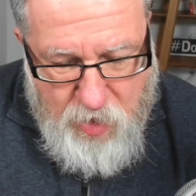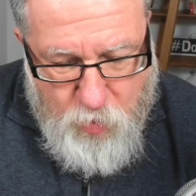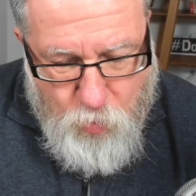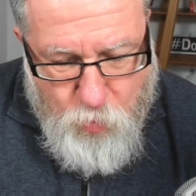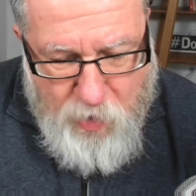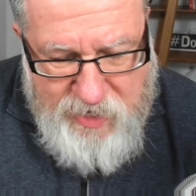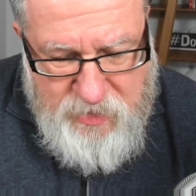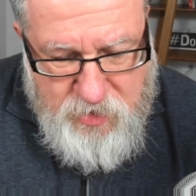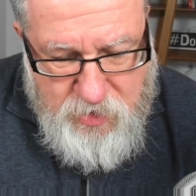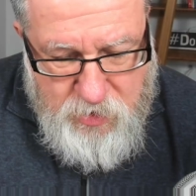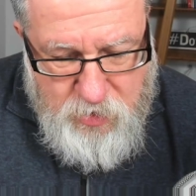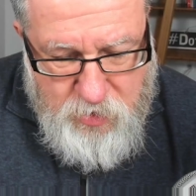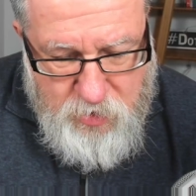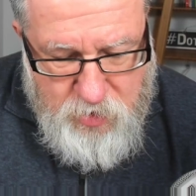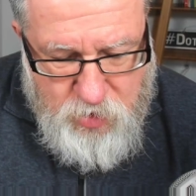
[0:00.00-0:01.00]
right
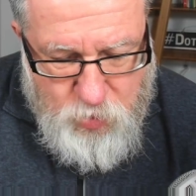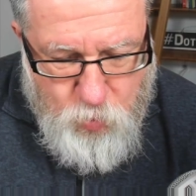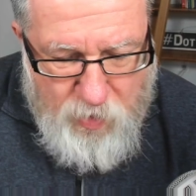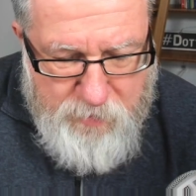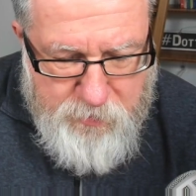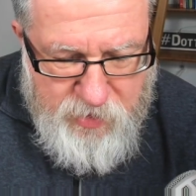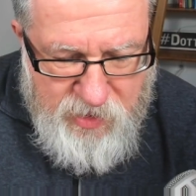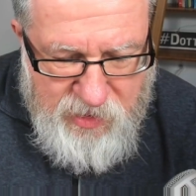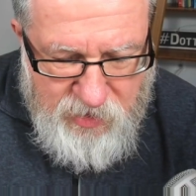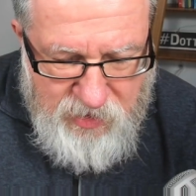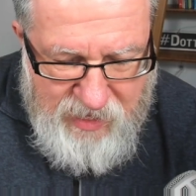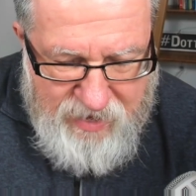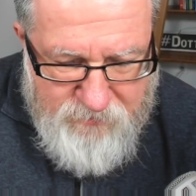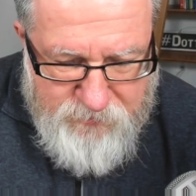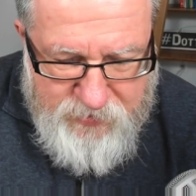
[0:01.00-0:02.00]
swipe to the
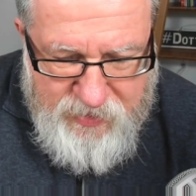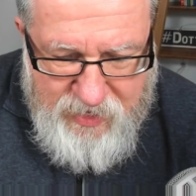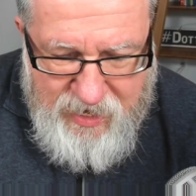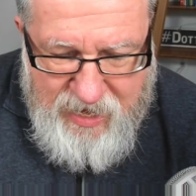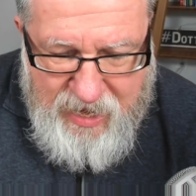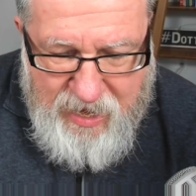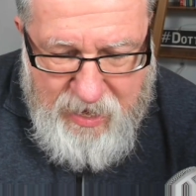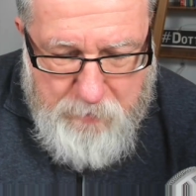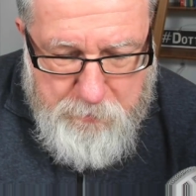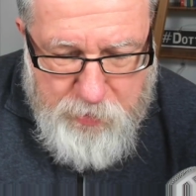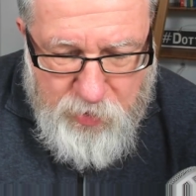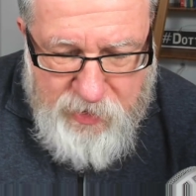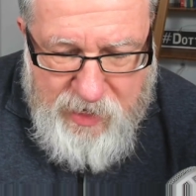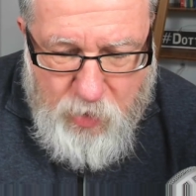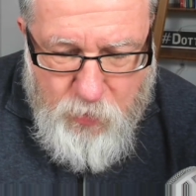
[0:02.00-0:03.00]
left, eh,
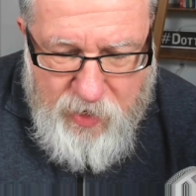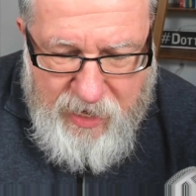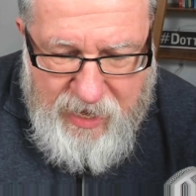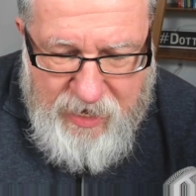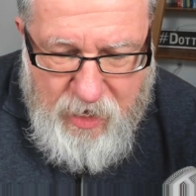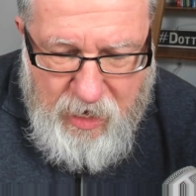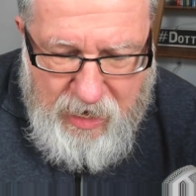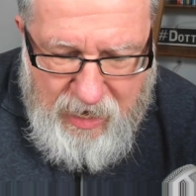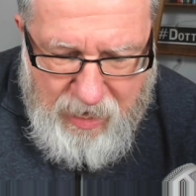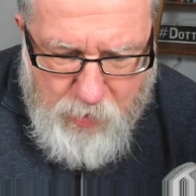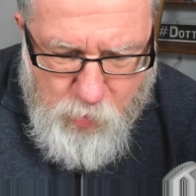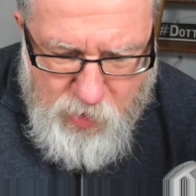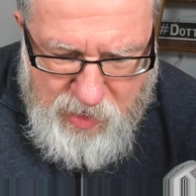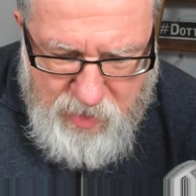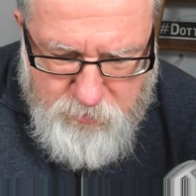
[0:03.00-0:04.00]
pull it out, and
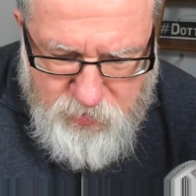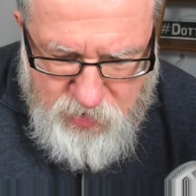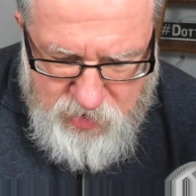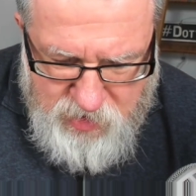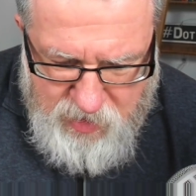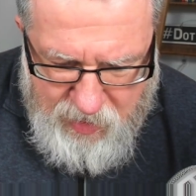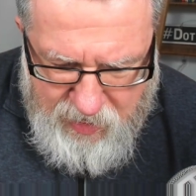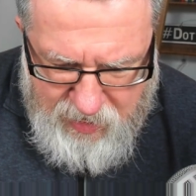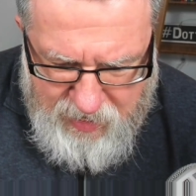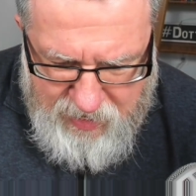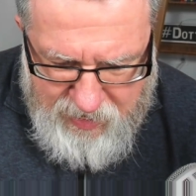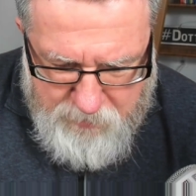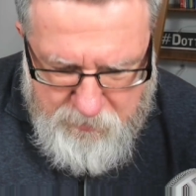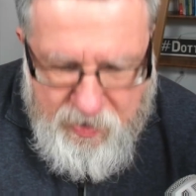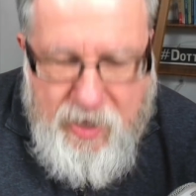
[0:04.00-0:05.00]
out comes the
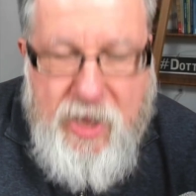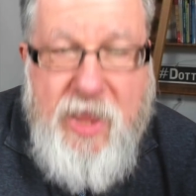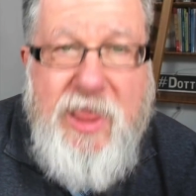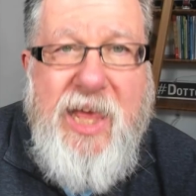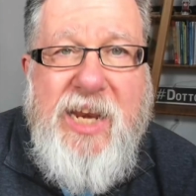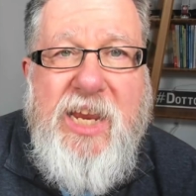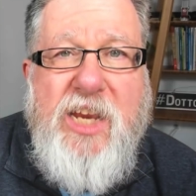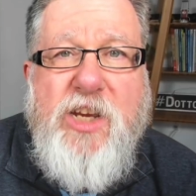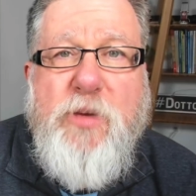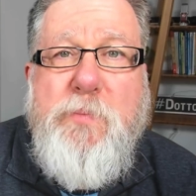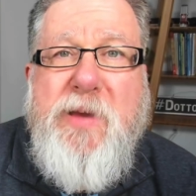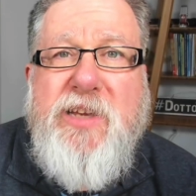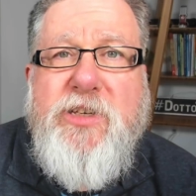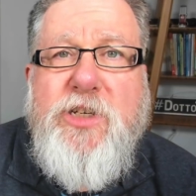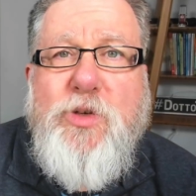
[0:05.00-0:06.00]
time that each
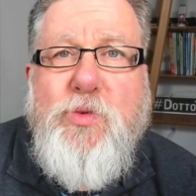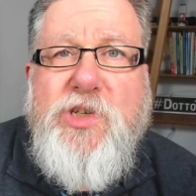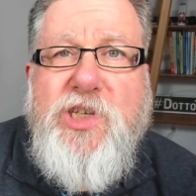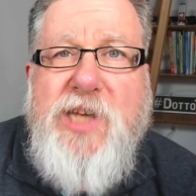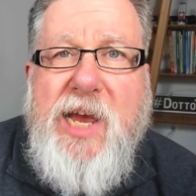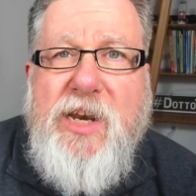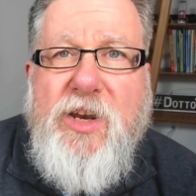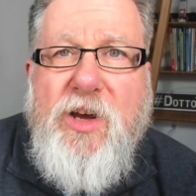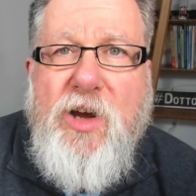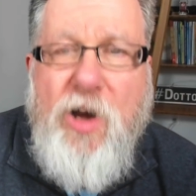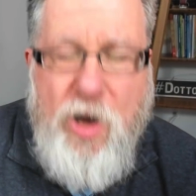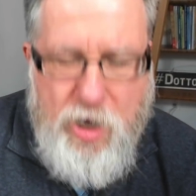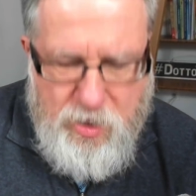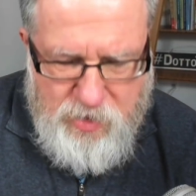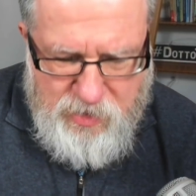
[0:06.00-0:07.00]
message was sent
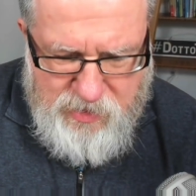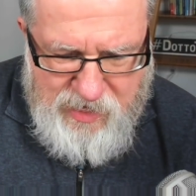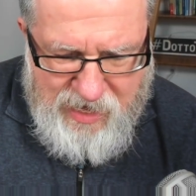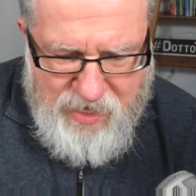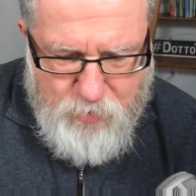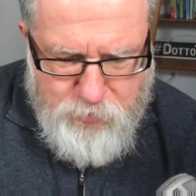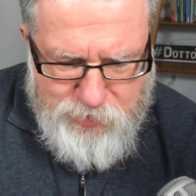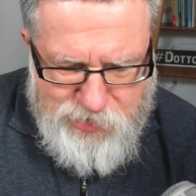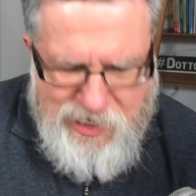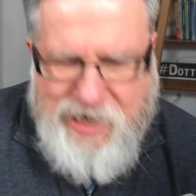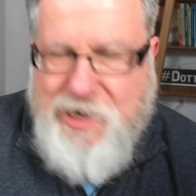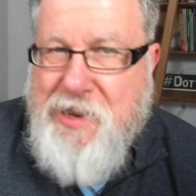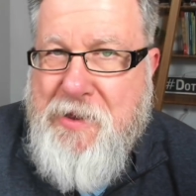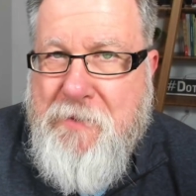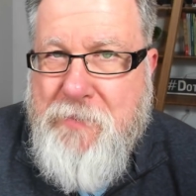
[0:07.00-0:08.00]
on the day it was sent.